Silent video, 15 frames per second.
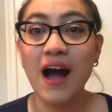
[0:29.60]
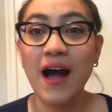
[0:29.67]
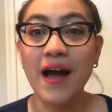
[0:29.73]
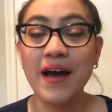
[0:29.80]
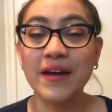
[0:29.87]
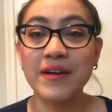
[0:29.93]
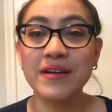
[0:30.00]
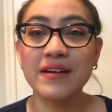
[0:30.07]

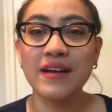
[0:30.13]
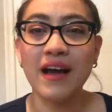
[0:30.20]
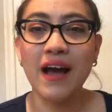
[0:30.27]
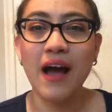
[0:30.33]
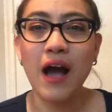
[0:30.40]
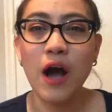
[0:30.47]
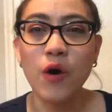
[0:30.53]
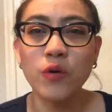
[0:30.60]
and
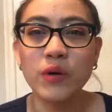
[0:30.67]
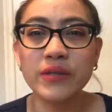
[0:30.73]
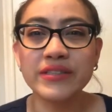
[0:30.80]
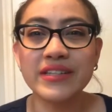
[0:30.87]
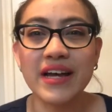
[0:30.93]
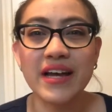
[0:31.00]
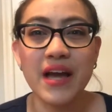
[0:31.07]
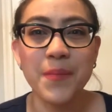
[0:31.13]
how
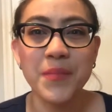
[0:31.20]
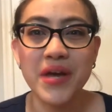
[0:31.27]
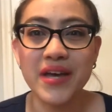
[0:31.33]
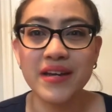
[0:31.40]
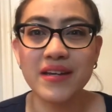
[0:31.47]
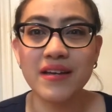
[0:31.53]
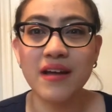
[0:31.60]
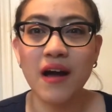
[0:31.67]

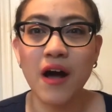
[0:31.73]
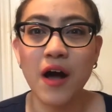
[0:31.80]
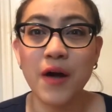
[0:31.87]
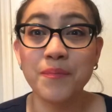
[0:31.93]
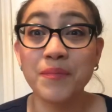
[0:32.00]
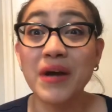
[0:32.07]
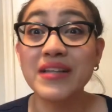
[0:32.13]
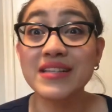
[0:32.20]

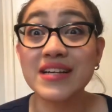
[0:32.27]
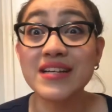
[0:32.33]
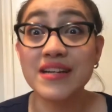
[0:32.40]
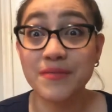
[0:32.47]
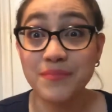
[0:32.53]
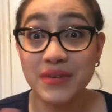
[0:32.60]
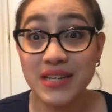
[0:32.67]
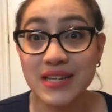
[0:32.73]
my
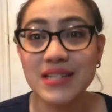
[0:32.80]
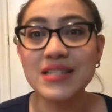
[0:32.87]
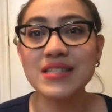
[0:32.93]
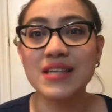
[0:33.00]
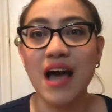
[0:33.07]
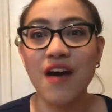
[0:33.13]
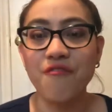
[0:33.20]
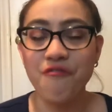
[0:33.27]

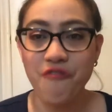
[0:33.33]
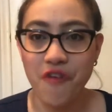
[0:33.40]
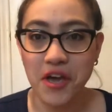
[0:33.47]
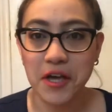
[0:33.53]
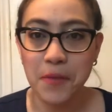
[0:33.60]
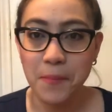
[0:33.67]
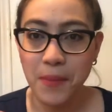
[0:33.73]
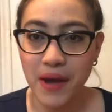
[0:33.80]
diabetes
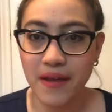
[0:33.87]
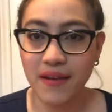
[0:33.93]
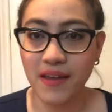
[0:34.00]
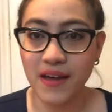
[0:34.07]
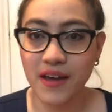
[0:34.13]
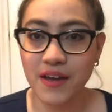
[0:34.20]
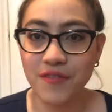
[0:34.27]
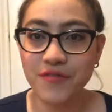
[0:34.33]
affect my
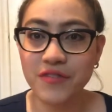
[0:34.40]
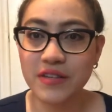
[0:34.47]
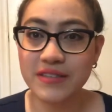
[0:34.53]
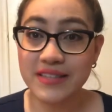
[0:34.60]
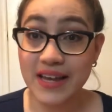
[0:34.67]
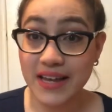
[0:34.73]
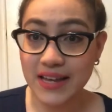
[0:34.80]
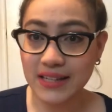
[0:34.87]
life
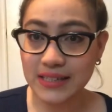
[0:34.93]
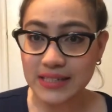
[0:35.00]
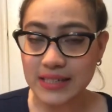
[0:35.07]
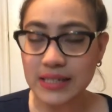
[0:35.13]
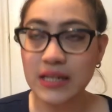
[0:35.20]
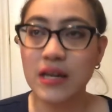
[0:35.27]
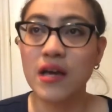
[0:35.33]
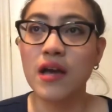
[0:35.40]

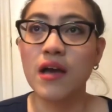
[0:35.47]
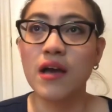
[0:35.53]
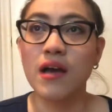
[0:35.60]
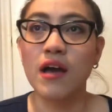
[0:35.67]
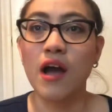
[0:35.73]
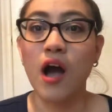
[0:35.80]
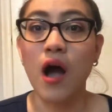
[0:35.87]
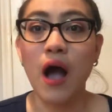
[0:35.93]
daily.
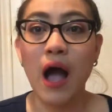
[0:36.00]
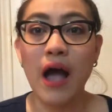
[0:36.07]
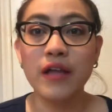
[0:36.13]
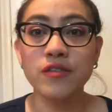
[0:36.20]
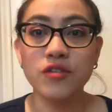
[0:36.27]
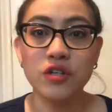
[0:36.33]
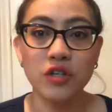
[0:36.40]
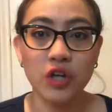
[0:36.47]

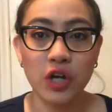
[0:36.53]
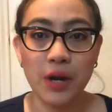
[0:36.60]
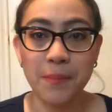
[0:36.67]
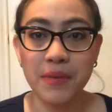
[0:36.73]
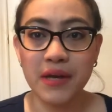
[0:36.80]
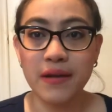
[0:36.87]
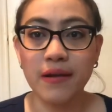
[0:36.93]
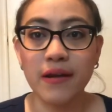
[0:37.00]
I don't gonna
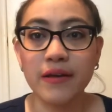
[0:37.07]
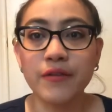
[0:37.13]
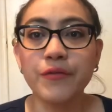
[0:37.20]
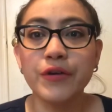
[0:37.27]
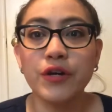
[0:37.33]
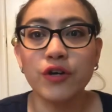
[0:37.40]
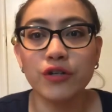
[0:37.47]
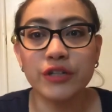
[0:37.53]
be like
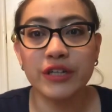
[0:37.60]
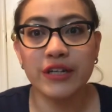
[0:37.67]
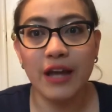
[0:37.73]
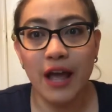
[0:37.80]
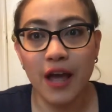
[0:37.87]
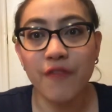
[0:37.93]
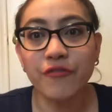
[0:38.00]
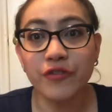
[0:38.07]

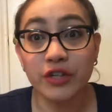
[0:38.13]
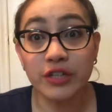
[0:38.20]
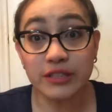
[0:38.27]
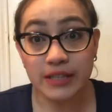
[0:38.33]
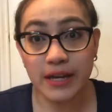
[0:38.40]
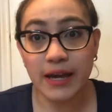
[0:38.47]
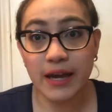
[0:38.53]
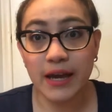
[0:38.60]
recording every
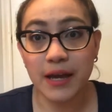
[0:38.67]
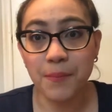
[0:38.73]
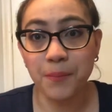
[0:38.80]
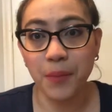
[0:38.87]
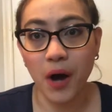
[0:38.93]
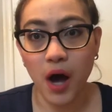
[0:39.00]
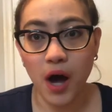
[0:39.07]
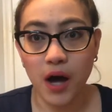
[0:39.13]
day,
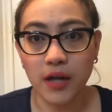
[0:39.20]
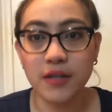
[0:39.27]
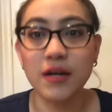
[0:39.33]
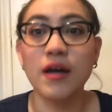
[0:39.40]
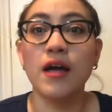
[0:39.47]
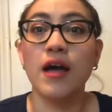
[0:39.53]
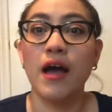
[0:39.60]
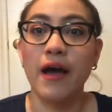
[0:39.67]
but
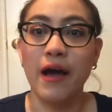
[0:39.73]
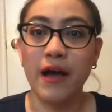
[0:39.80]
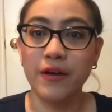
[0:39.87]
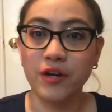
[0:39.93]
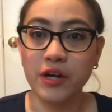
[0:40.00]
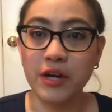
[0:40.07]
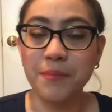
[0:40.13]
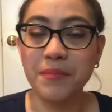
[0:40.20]

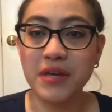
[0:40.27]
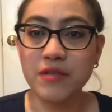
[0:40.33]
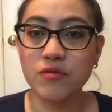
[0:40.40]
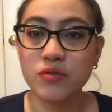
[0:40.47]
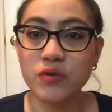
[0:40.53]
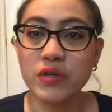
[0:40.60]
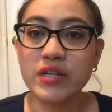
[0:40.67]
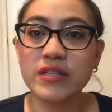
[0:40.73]
I'm gonna be
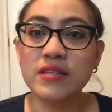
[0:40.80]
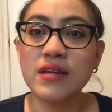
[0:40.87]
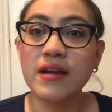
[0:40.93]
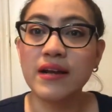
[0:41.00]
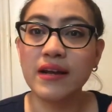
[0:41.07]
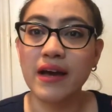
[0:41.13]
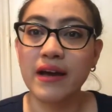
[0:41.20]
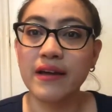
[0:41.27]
doing
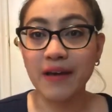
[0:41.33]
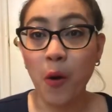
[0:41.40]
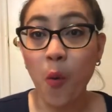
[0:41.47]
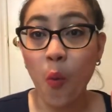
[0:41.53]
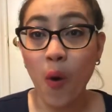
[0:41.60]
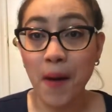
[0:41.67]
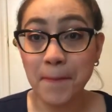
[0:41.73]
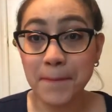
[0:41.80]
like
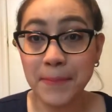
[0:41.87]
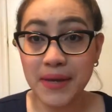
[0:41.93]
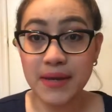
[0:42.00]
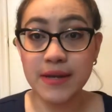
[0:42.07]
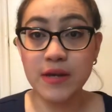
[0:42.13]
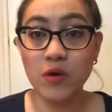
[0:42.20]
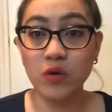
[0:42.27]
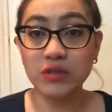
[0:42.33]
one
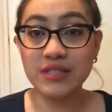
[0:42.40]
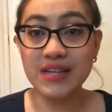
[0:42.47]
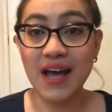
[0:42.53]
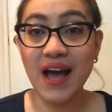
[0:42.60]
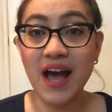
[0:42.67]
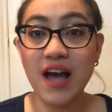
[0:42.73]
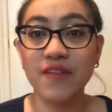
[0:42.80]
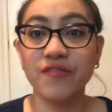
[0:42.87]
video that
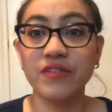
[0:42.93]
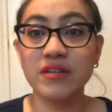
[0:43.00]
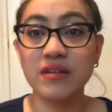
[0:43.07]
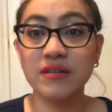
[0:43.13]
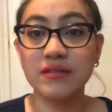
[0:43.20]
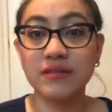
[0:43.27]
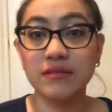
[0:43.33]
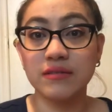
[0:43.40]
have
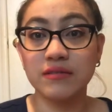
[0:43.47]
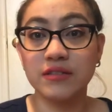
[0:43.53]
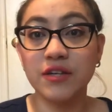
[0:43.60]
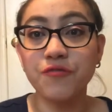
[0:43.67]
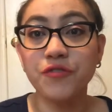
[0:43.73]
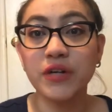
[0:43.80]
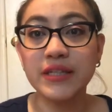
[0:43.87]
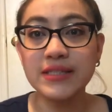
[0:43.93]

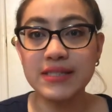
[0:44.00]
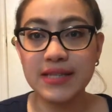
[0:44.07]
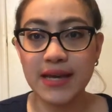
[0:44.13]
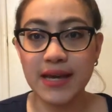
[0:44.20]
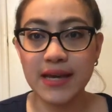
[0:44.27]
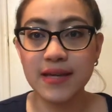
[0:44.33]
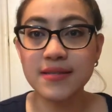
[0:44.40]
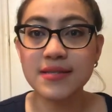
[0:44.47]
different
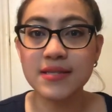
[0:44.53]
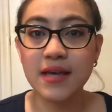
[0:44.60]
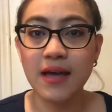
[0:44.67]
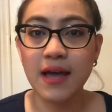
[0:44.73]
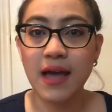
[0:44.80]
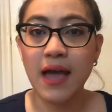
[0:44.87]
days